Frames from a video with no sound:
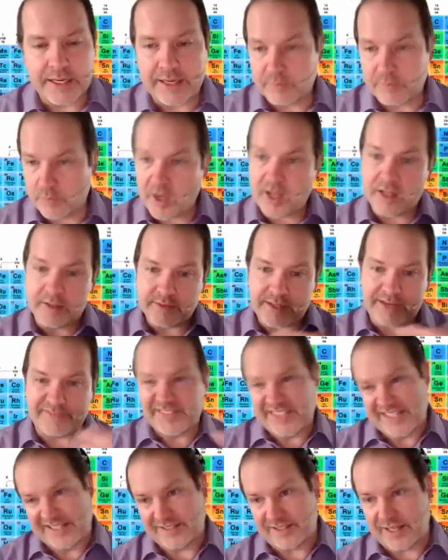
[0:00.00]
And, well,
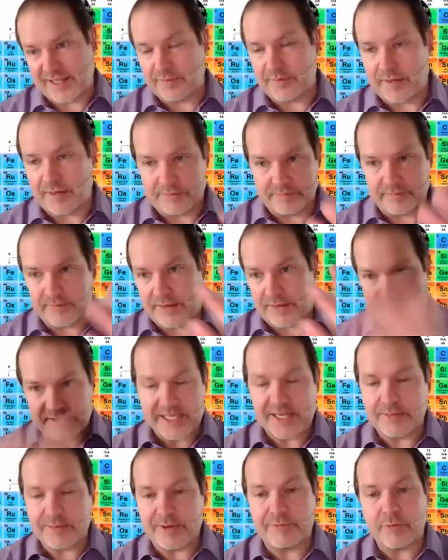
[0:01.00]
I've seen some, I've, I've
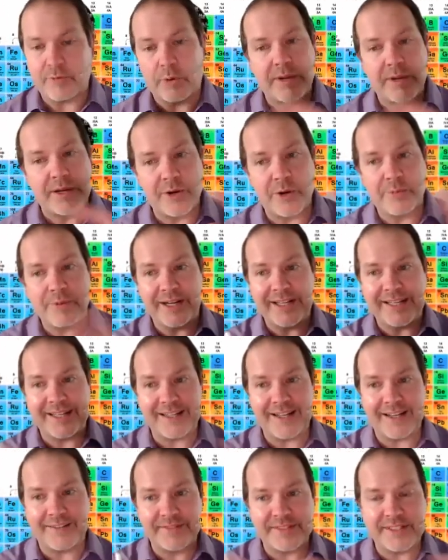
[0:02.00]
seen it before, but
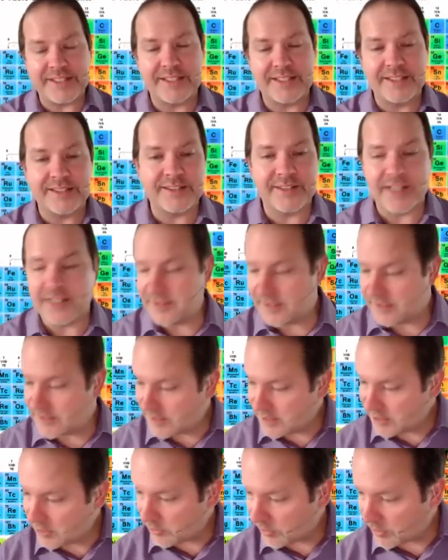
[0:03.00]
nobody I've seen has done the
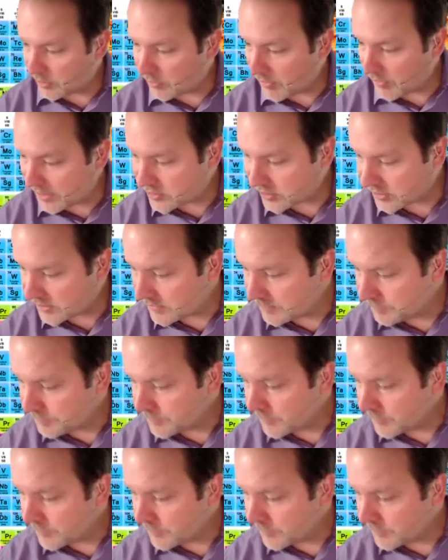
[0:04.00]
linear regression.